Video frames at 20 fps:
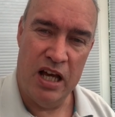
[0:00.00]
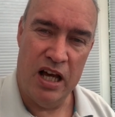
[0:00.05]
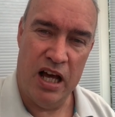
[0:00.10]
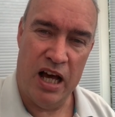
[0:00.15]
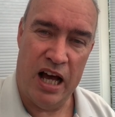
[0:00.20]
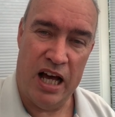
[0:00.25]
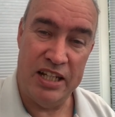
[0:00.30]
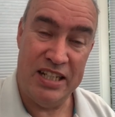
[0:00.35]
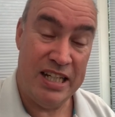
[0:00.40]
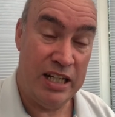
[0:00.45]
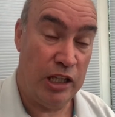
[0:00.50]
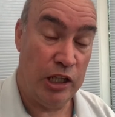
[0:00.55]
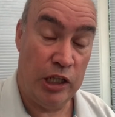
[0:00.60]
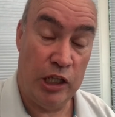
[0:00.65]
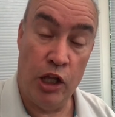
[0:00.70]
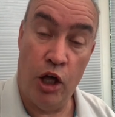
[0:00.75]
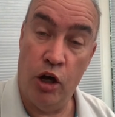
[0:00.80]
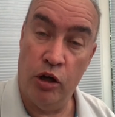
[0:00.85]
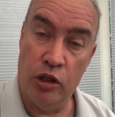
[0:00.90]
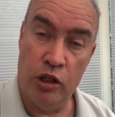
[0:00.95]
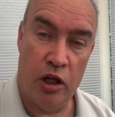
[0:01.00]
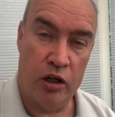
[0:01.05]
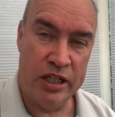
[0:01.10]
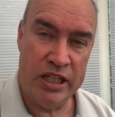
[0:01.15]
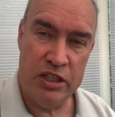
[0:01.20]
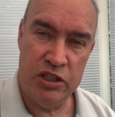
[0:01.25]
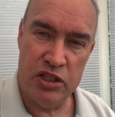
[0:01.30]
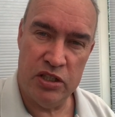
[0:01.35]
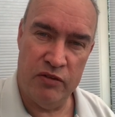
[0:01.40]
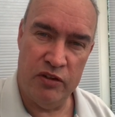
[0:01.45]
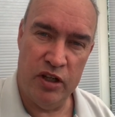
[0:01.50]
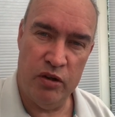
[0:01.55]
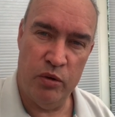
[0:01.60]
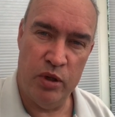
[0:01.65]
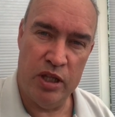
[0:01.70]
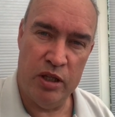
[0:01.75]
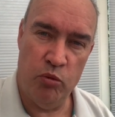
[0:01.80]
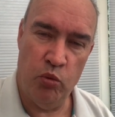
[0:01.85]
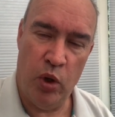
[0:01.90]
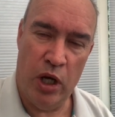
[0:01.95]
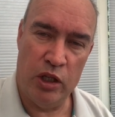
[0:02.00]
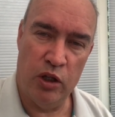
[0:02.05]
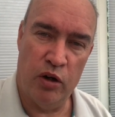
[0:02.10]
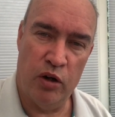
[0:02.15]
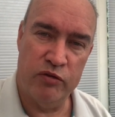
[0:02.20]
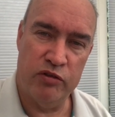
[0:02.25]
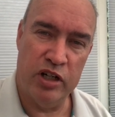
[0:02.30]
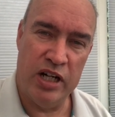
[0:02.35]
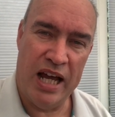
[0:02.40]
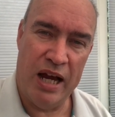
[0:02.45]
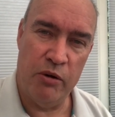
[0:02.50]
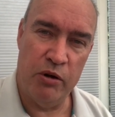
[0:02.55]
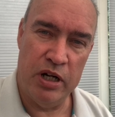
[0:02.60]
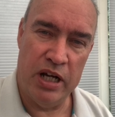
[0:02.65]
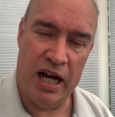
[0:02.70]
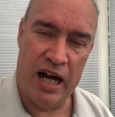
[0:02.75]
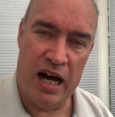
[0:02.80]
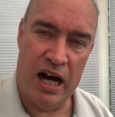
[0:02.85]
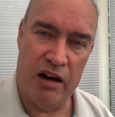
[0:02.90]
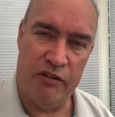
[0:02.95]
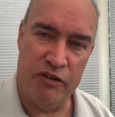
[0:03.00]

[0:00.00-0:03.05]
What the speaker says: I did a long, long interview with him, well over an hour and a half,